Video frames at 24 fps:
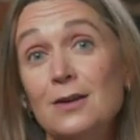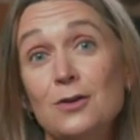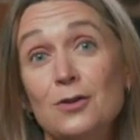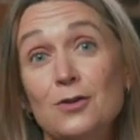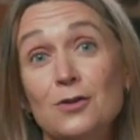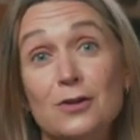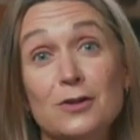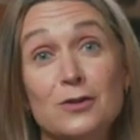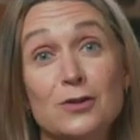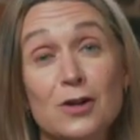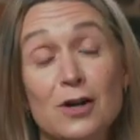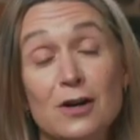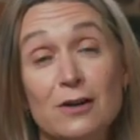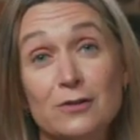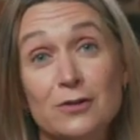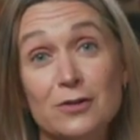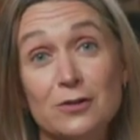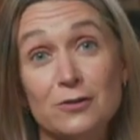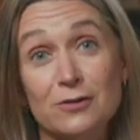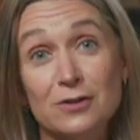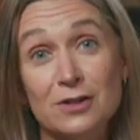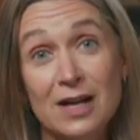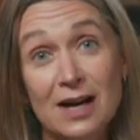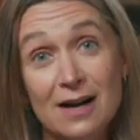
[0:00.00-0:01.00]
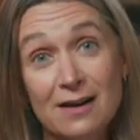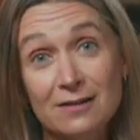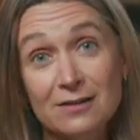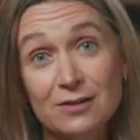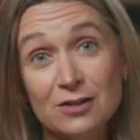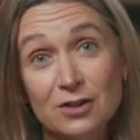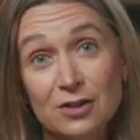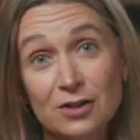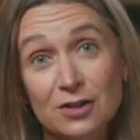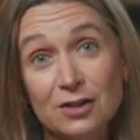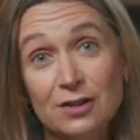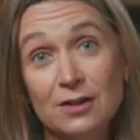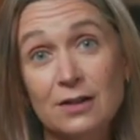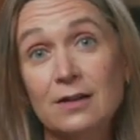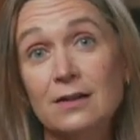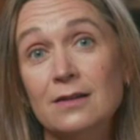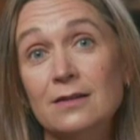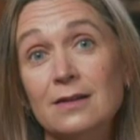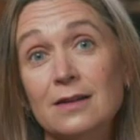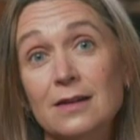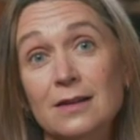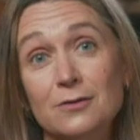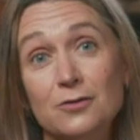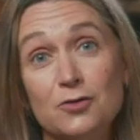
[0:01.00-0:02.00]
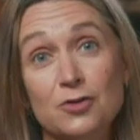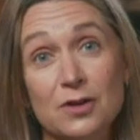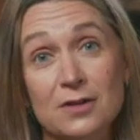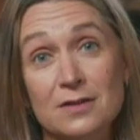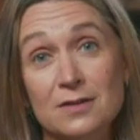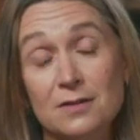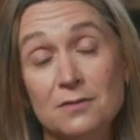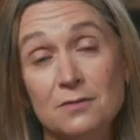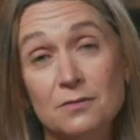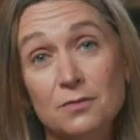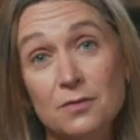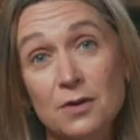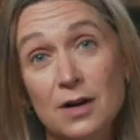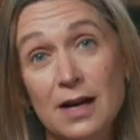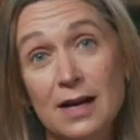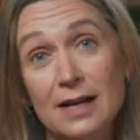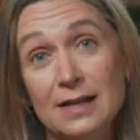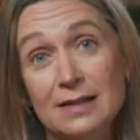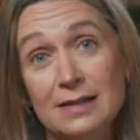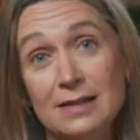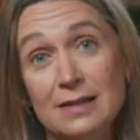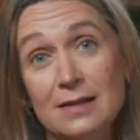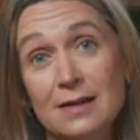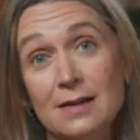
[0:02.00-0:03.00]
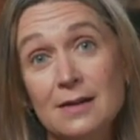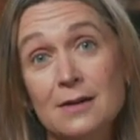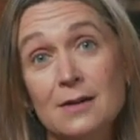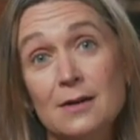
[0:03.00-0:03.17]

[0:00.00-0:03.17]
You can talk to your doctor, a trusted friend,